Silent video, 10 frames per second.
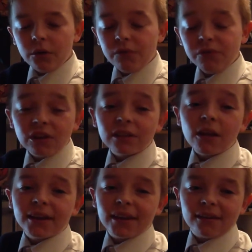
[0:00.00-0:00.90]
If you did
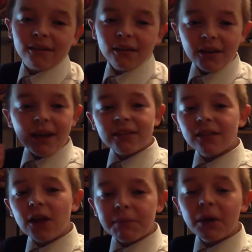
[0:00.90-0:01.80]
like it, hit
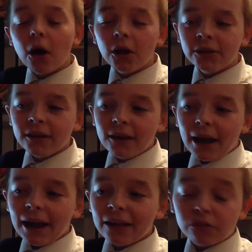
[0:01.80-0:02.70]
the like button
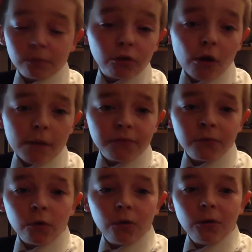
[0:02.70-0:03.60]
and subscribe for
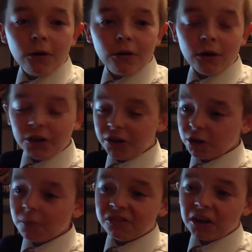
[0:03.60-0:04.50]
more
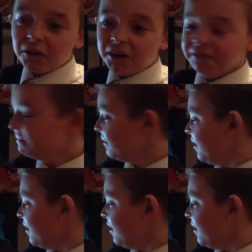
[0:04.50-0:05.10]
commentary.